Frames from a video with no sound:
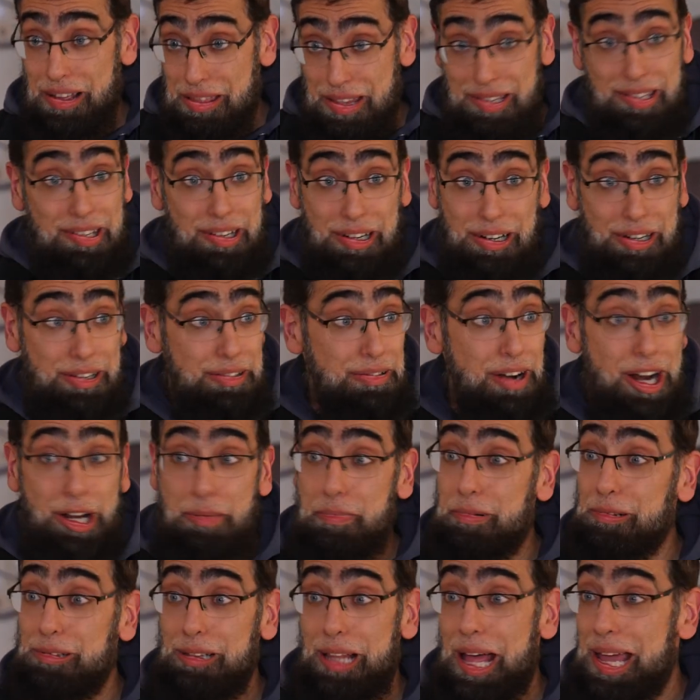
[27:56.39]
This
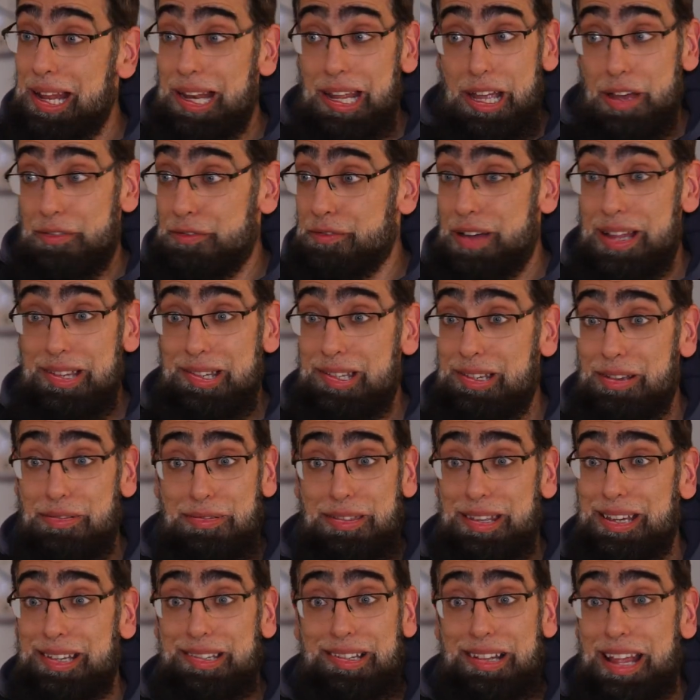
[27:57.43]
incredible lightning offensive
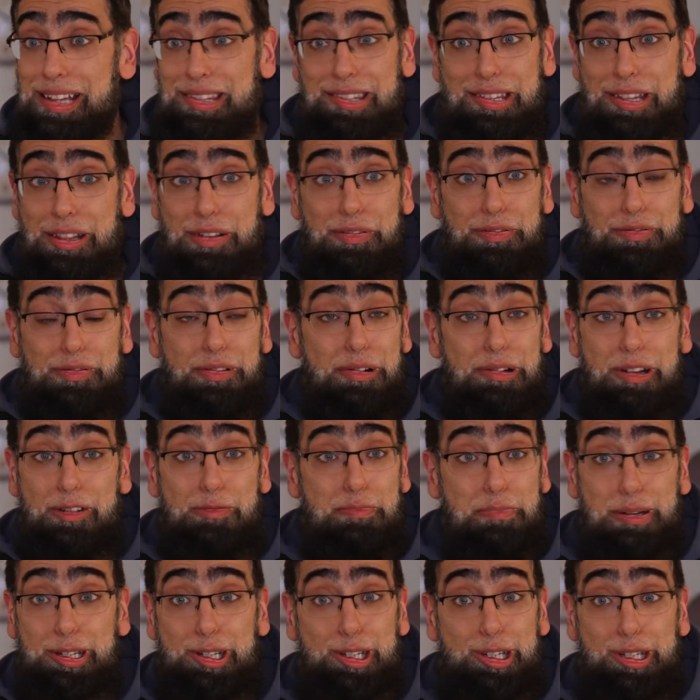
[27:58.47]
that has led to the fall of
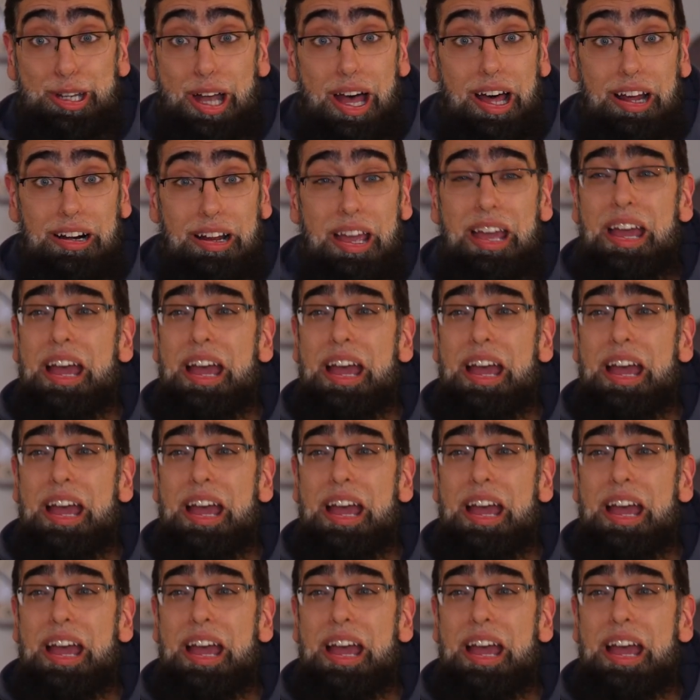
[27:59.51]
Bashar